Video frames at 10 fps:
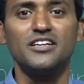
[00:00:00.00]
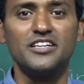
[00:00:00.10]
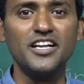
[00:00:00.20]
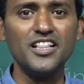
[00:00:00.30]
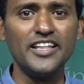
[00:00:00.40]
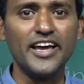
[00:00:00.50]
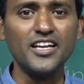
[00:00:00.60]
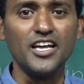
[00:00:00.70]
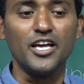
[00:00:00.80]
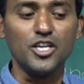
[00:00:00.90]
till
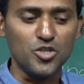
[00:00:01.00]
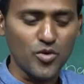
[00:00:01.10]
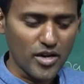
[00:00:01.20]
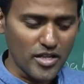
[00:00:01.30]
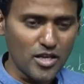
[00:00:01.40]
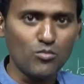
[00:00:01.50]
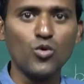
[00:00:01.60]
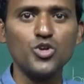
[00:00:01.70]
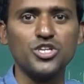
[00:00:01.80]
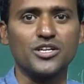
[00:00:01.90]
then you are in the
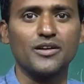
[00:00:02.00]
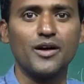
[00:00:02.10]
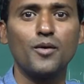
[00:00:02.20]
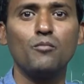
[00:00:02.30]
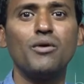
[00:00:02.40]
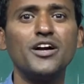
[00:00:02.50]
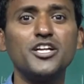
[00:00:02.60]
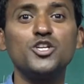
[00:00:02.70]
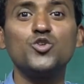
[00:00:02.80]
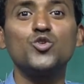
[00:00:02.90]
motion.
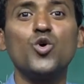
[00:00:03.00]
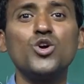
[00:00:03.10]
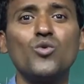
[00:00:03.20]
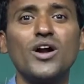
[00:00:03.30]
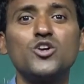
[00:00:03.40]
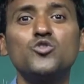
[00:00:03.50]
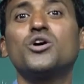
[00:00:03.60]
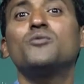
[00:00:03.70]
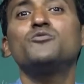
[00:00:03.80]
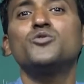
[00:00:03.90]
but you don't want to
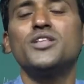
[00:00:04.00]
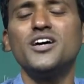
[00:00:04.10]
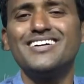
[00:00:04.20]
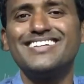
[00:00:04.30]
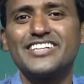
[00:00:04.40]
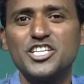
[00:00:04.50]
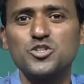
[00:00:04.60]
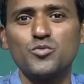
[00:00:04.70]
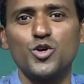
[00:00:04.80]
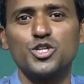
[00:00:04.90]
come to the
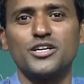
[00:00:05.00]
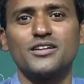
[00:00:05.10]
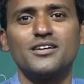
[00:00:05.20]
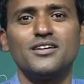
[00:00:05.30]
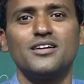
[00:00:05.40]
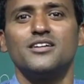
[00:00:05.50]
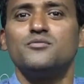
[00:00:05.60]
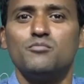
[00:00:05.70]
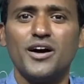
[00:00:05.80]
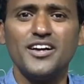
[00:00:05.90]
rest position.
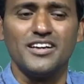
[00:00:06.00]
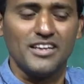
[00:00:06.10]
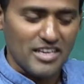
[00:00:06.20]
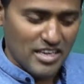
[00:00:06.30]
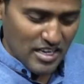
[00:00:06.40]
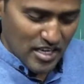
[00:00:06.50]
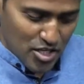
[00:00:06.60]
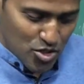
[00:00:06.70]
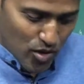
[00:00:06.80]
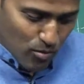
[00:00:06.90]
But
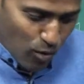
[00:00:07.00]
your